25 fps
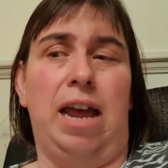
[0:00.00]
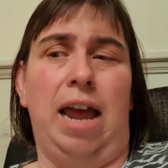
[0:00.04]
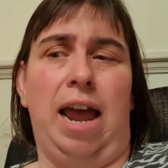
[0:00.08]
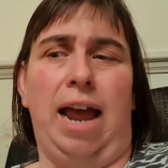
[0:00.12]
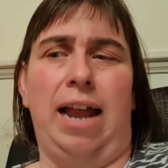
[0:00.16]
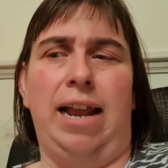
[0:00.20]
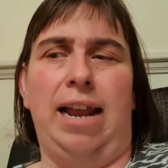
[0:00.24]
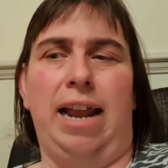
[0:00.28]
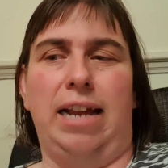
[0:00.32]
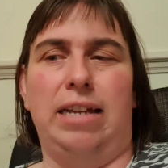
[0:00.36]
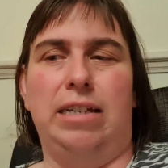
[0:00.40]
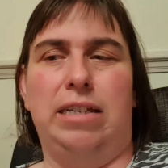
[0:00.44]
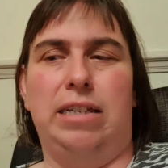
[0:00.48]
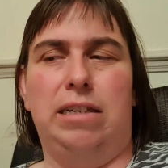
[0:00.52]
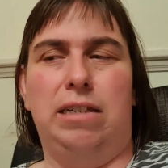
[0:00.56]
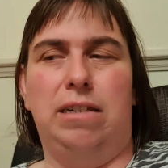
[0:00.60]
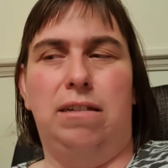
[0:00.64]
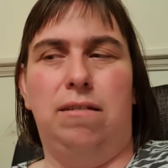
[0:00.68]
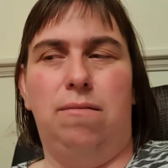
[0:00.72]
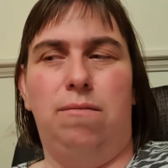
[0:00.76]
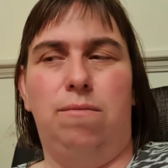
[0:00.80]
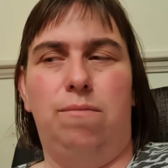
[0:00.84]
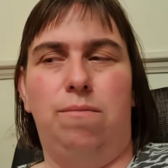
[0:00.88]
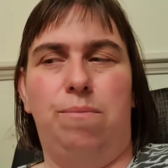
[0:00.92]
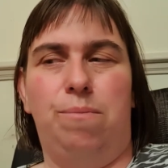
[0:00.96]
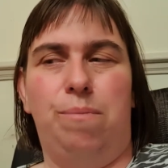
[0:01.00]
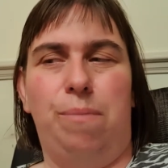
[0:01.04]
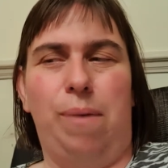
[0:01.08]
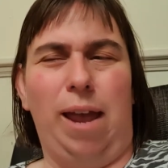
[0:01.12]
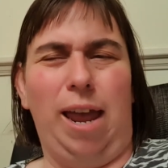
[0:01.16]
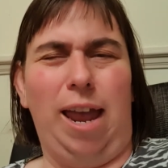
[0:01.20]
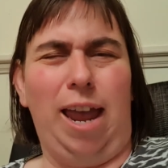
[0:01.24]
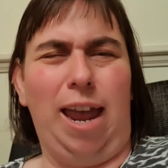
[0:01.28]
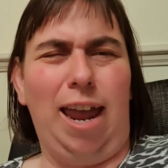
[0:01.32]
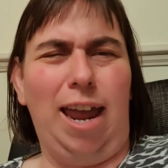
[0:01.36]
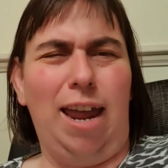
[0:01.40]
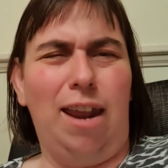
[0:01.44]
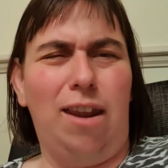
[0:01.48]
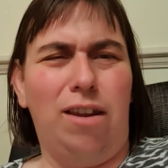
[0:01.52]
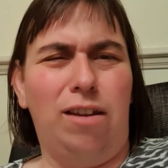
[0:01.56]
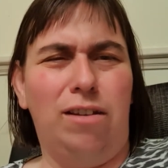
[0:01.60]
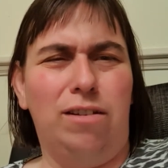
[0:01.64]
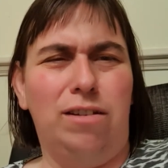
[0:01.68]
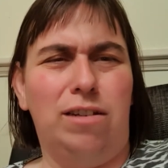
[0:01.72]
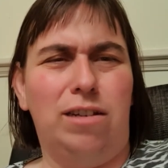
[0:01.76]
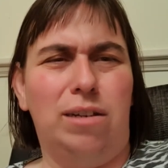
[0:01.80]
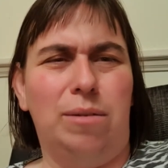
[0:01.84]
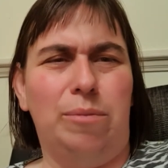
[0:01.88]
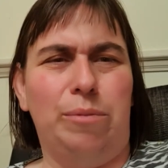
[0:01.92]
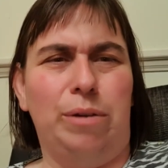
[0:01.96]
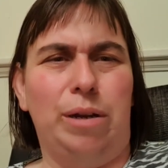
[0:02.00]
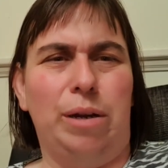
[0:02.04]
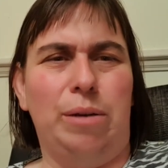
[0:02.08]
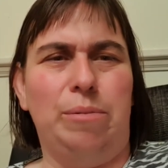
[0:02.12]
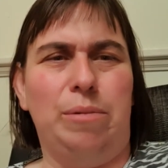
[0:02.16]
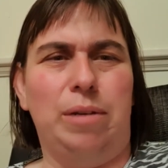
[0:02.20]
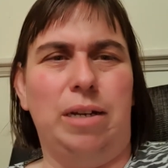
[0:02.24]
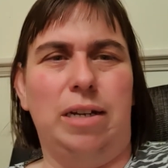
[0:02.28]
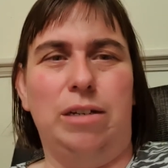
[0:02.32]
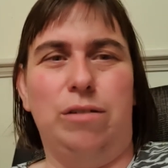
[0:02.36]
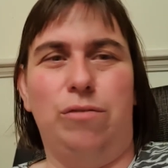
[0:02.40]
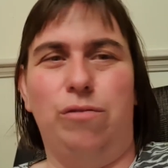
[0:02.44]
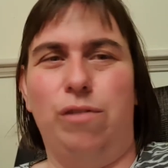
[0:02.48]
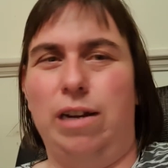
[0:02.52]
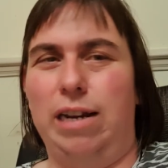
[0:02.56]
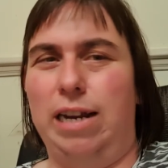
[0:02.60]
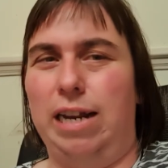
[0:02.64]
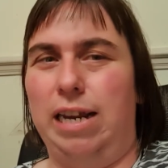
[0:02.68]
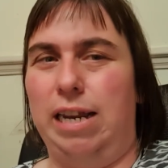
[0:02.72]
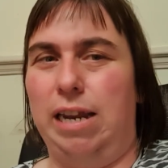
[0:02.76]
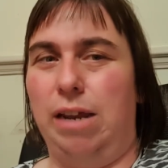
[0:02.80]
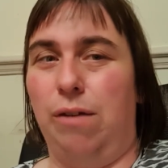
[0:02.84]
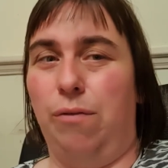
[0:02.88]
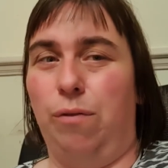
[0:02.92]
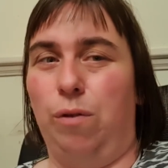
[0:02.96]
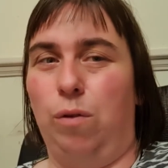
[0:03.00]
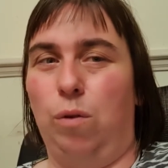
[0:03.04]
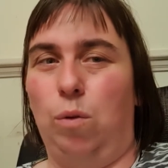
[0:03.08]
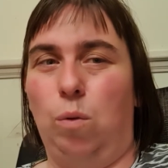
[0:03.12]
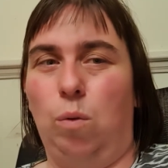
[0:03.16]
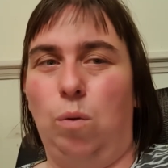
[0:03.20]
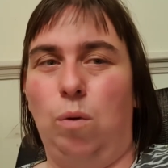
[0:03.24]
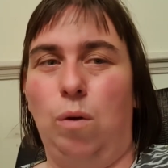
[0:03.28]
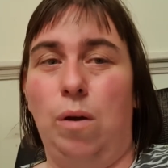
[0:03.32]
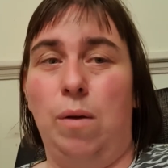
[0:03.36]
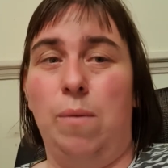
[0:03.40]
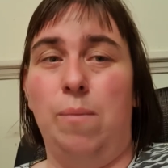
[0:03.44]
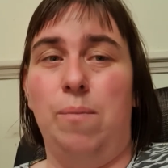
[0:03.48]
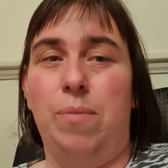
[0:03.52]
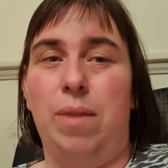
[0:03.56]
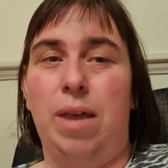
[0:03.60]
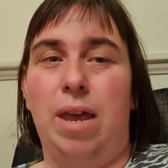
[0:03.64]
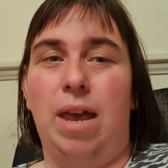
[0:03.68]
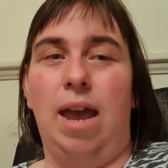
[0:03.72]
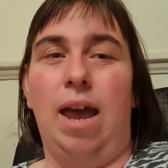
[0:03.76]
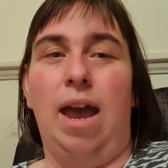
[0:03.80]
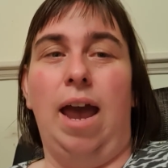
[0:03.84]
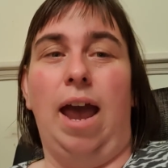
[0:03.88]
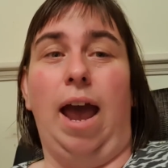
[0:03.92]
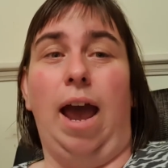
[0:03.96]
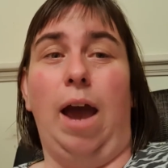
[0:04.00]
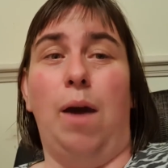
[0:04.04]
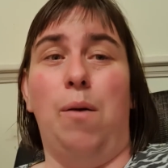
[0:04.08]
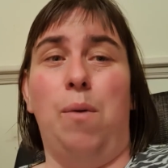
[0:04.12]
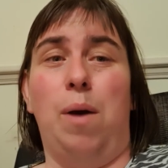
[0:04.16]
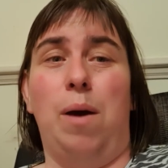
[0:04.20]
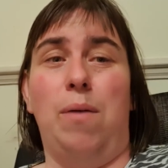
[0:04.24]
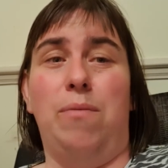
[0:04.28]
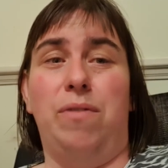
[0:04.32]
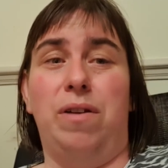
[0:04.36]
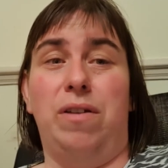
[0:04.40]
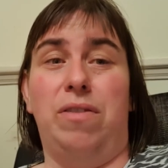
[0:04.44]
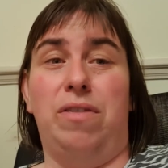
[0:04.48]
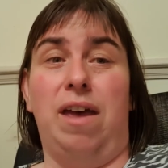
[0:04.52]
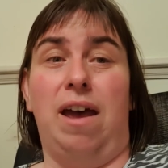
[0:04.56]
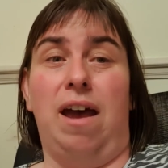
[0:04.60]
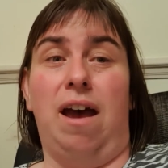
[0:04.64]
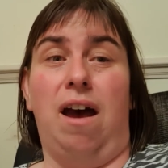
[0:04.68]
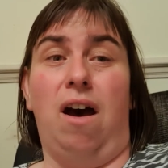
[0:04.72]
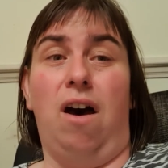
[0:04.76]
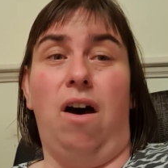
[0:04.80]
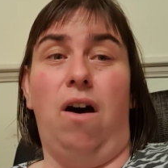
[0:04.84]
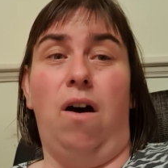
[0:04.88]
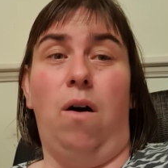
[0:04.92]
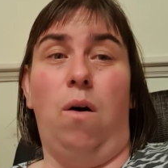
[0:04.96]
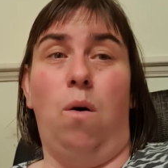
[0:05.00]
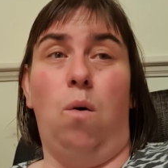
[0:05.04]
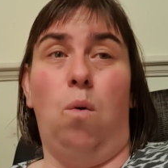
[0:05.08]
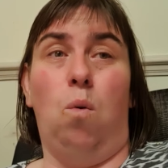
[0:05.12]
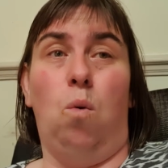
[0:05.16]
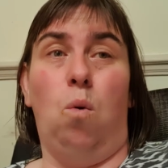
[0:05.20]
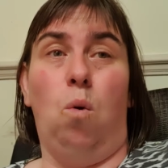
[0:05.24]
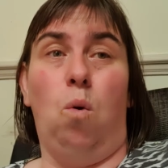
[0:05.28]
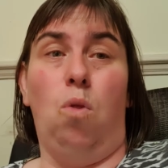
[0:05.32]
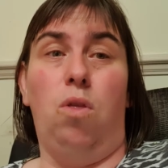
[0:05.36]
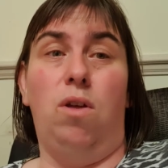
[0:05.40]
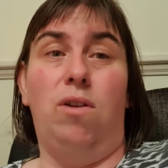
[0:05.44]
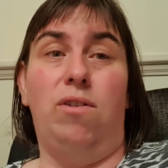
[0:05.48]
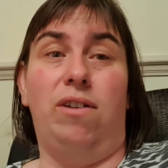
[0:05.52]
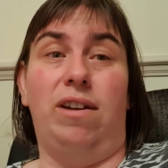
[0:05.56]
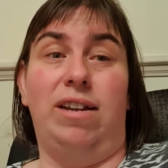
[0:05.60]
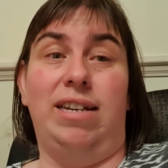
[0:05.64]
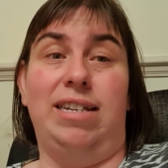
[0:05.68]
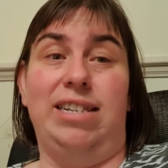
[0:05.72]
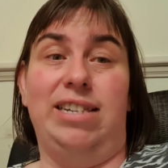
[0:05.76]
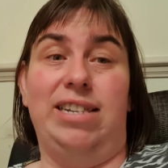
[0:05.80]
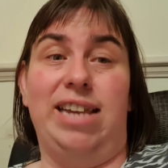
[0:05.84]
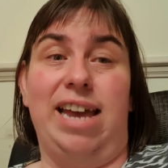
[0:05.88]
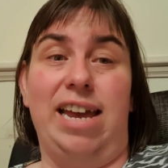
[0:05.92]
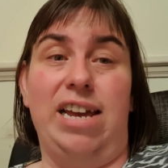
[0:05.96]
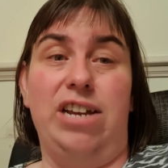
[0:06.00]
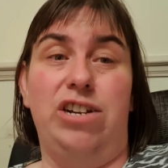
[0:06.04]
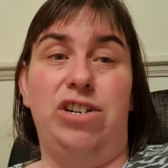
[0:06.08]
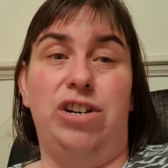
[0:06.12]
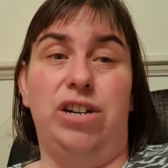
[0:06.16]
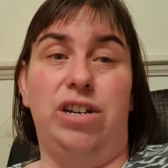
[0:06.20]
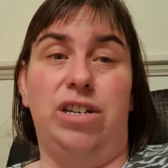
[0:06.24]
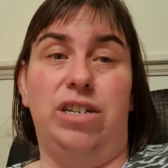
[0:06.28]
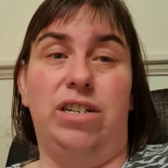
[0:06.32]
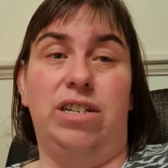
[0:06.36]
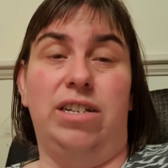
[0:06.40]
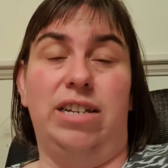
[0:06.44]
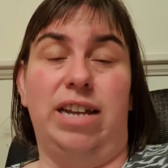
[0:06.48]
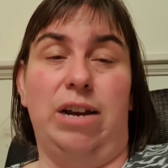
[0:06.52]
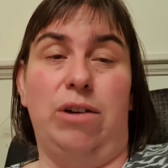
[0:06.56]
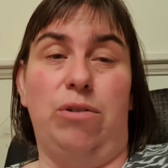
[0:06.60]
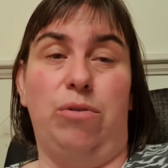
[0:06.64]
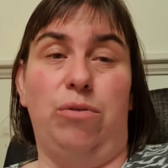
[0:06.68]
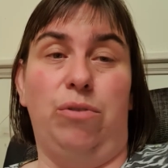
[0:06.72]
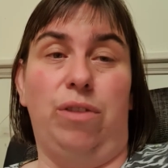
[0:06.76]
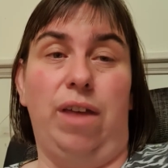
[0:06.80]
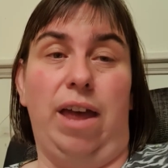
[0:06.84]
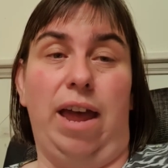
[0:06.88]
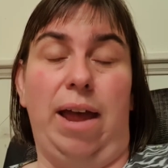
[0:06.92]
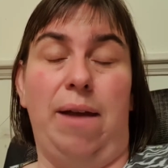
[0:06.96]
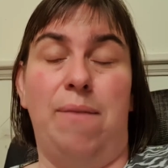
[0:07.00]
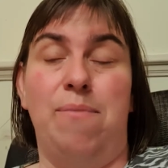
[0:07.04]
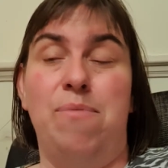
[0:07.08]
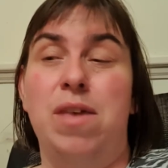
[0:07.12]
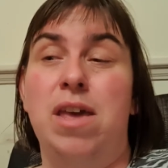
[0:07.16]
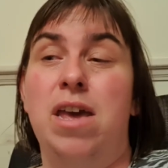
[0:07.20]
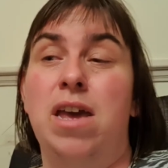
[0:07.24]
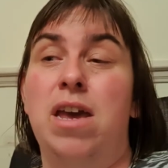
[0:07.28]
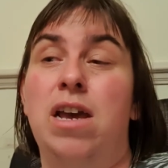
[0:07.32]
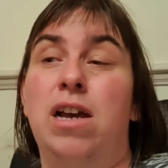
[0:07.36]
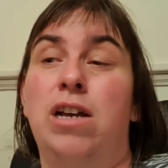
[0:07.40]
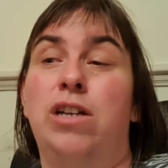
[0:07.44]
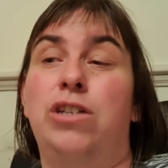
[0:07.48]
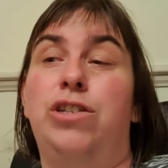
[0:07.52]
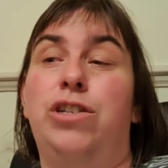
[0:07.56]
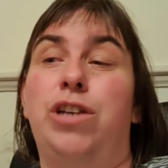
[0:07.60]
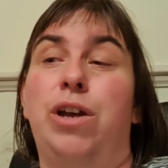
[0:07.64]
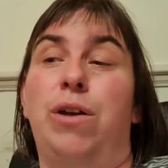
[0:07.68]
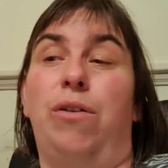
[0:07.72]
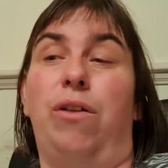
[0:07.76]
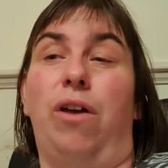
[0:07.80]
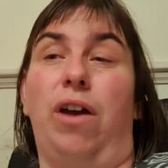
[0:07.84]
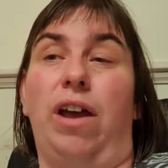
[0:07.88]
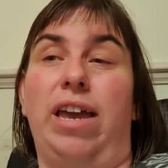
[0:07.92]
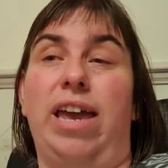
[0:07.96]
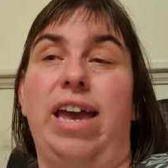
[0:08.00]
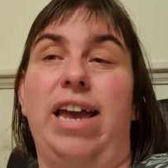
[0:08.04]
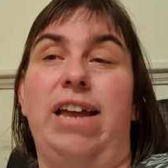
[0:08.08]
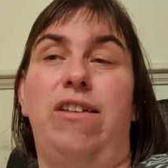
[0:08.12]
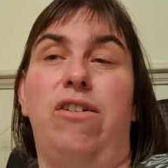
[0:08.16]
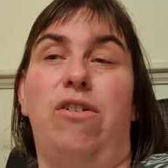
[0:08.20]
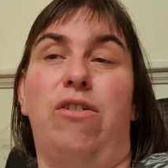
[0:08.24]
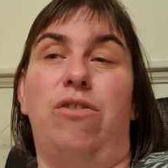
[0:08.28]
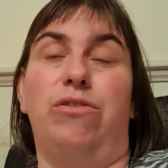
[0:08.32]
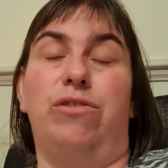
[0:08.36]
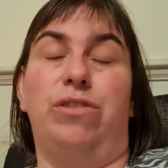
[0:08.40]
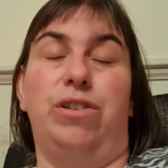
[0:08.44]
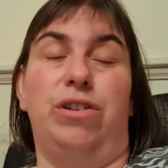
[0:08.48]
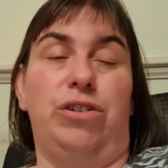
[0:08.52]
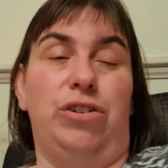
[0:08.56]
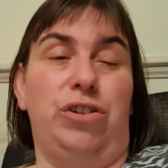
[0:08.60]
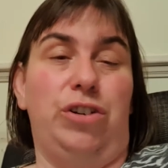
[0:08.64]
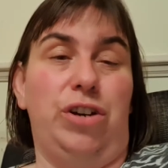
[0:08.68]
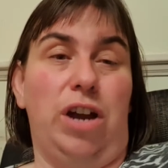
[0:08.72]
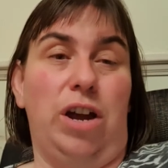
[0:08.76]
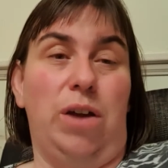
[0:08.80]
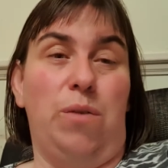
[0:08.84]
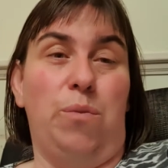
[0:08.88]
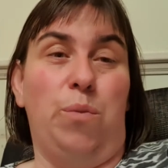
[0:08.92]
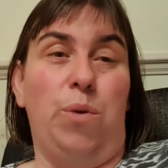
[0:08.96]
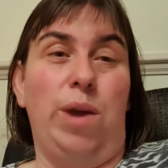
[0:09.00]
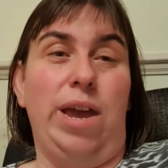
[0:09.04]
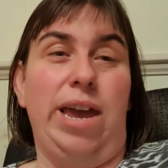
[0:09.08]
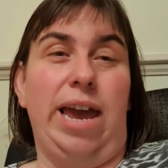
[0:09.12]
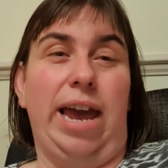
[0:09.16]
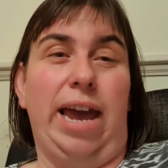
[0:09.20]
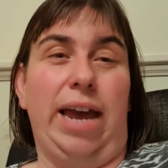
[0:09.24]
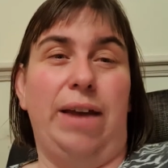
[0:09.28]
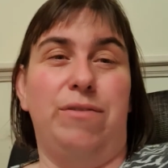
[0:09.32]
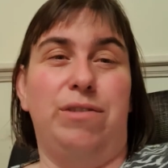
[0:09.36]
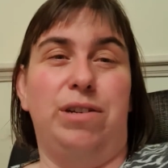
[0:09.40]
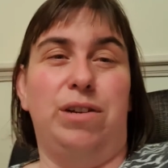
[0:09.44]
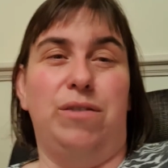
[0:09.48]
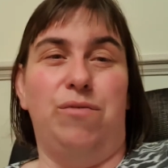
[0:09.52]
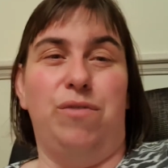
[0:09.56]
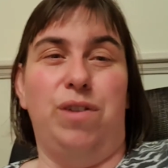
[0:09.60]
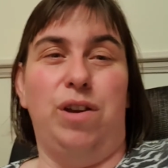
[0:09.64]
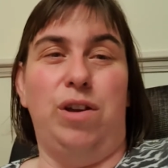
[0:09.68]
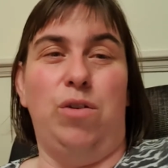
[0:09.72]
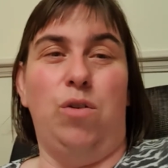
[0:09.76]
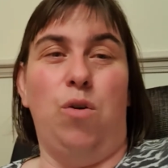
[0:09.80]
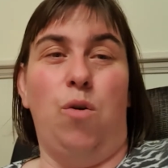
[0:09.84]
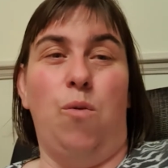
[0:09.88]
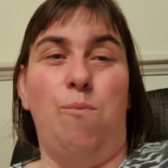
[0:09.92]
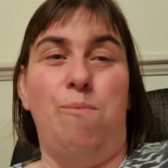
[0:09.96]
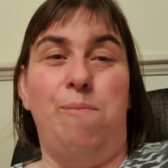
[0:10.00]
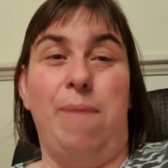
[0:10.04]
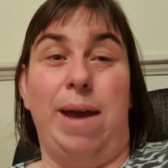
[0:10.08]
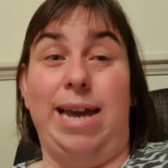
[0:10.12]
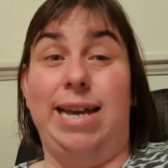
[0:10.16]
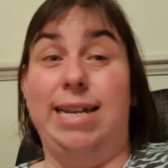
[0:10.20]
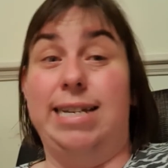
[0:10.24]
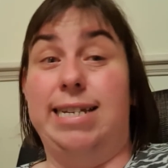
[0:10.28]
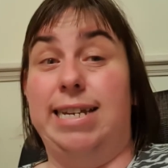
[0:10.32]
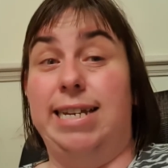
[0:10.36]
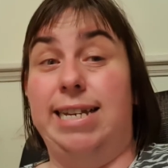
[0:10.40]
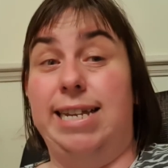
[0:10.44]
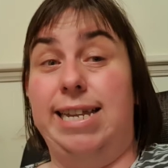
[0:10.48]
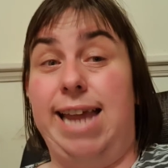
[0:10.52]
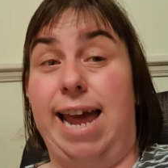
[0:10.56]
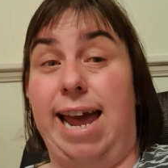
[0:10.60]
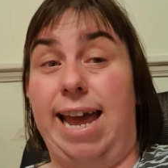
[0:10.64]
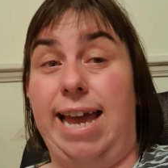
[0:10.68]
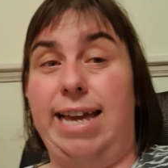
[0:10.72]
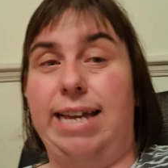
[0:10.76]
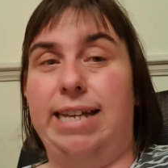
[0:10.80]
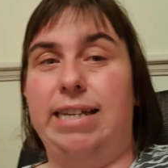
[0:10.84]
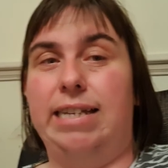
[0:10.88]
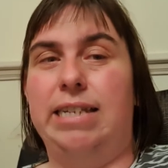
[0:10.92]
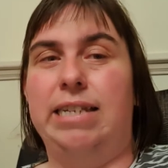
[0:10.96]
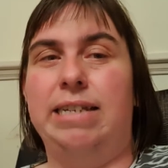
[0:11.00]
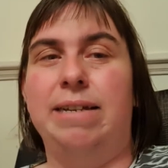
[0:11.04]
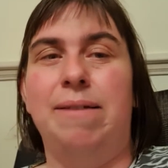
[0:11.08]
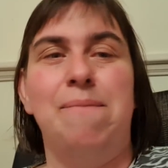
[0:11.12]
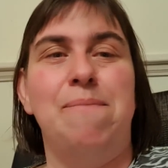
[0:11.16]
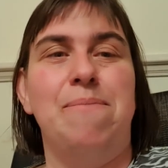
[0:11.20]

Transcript: And as parents, sometimes that's really difficult. However, there are organisations out there. So, like in Oxfordshire, we have something called Mates and Dates,